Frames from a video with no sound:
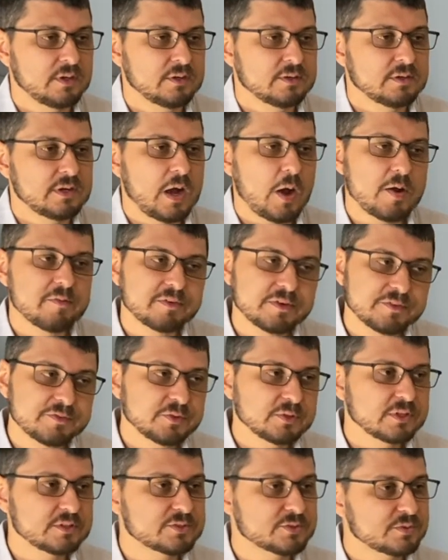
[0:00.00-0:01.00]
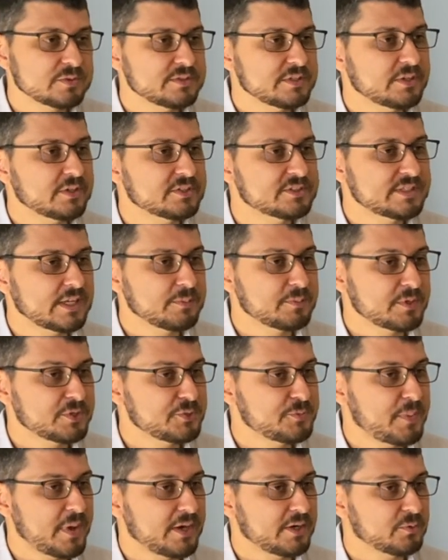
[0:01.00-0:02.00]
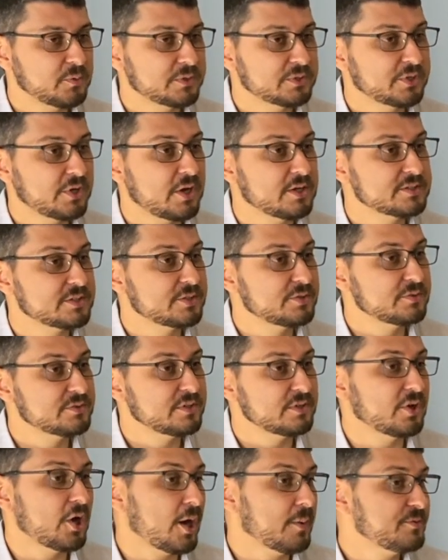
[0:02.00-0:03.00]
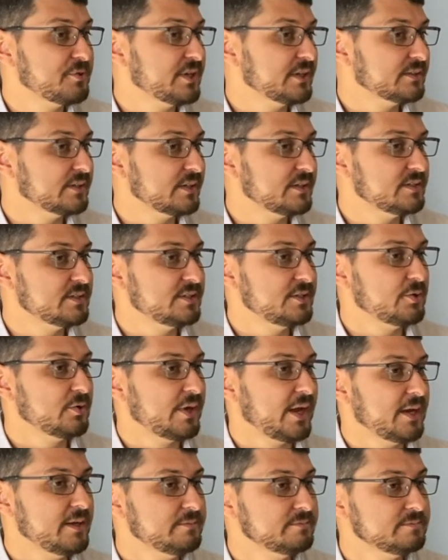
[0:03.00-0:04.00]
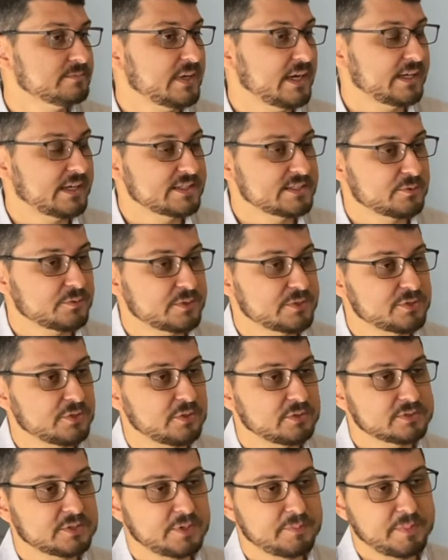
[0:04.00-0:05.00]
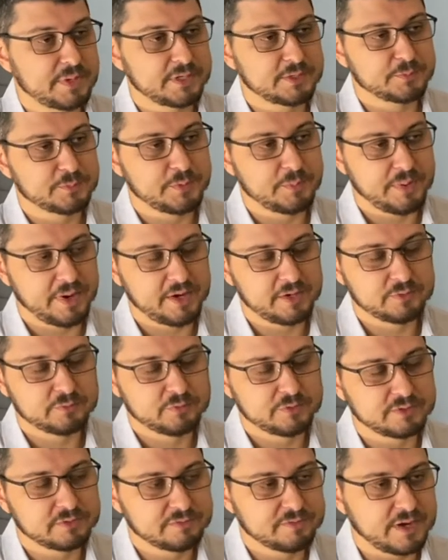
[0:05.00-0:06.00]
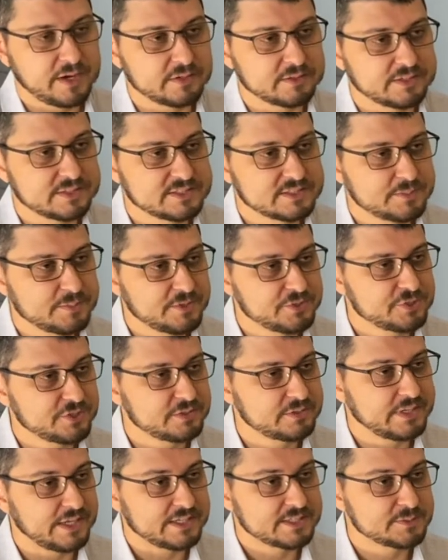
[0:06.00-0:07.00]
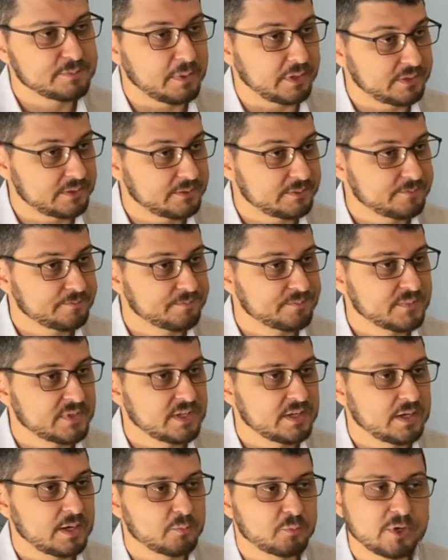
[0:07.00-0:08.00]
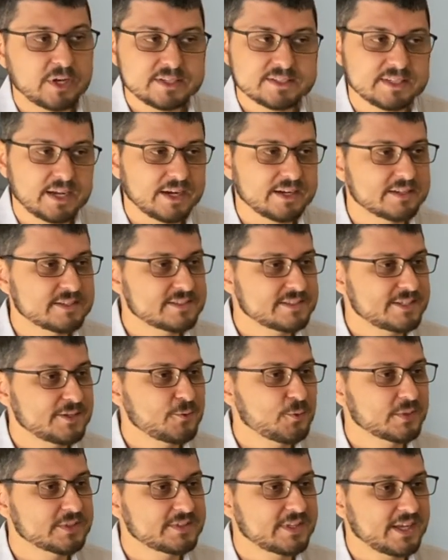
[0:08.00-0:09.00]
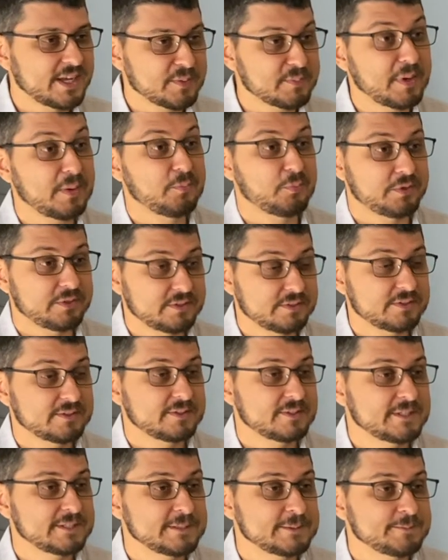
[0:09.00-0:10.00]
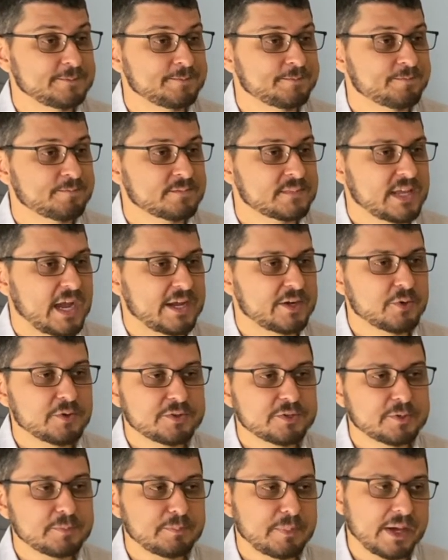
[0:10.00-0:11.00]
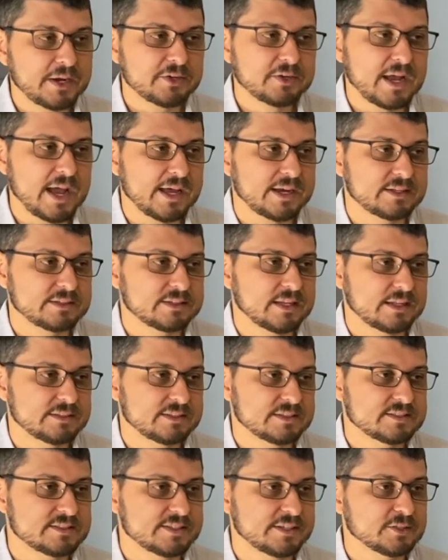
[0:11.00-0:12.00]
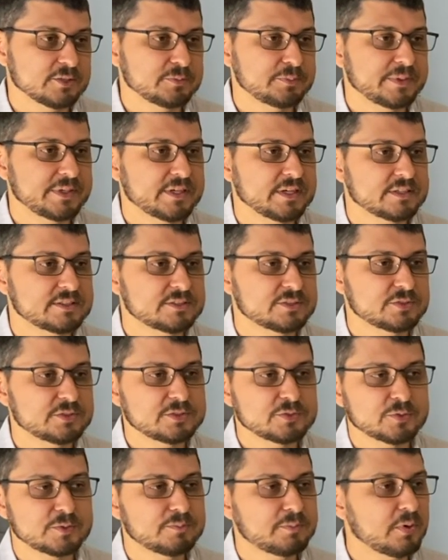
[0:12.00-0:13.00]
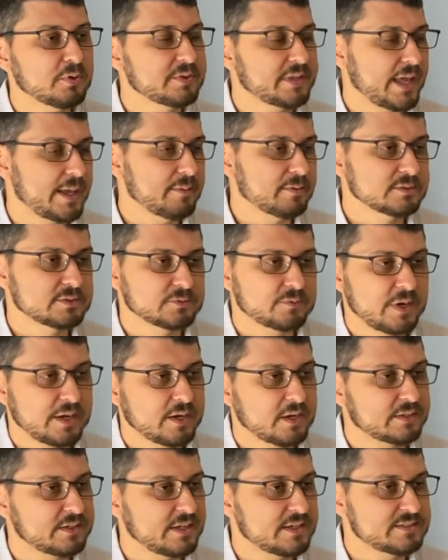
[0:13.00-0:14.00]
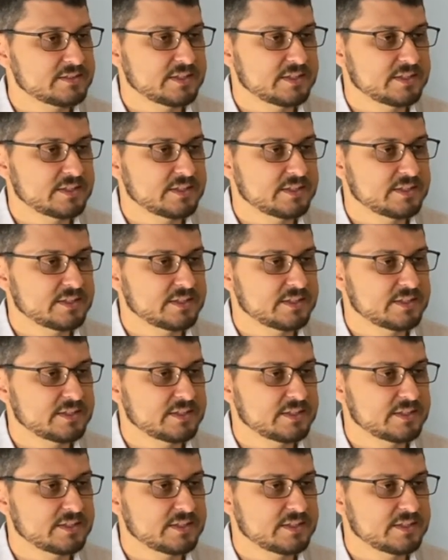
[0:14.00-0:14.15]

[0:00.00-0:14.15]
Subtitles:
However, I feel that students understand much better what constitutes an object in TOK, and as a result are better prepared for their final exhibition next month. I'm really excited to see what they come up with. I know they're better at it at this skill because students were both able to recognize the